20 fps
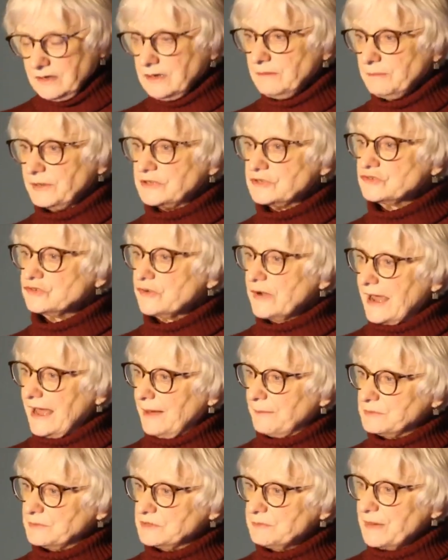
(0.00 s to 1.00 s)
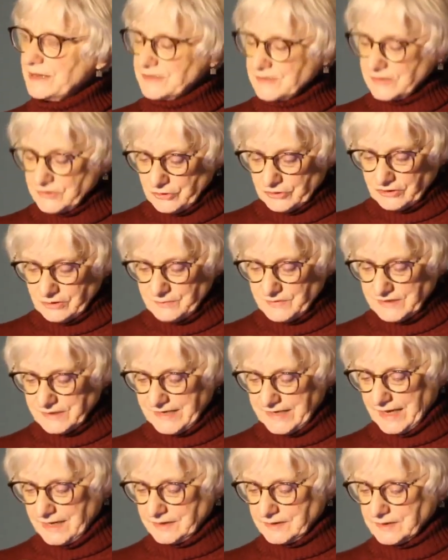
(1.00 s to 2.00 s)
but trapped by
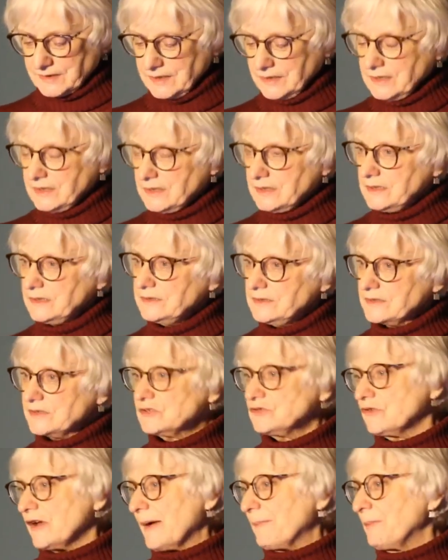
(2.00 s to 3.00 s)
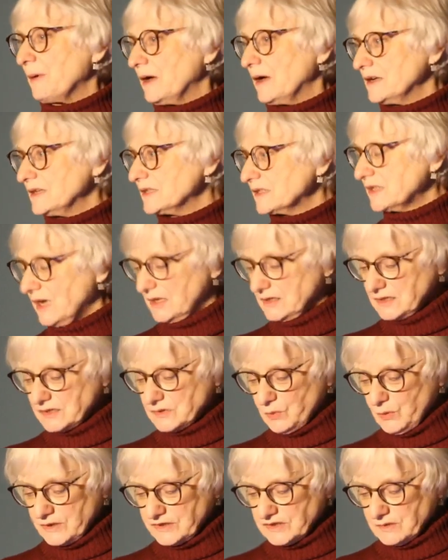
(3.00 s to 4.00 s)
circumstance to strap on his guns
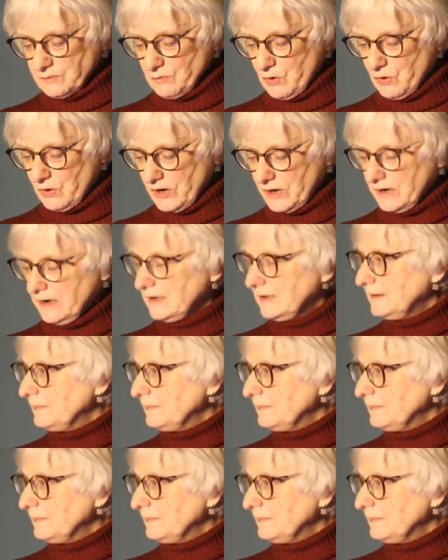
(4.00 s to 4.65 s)
once more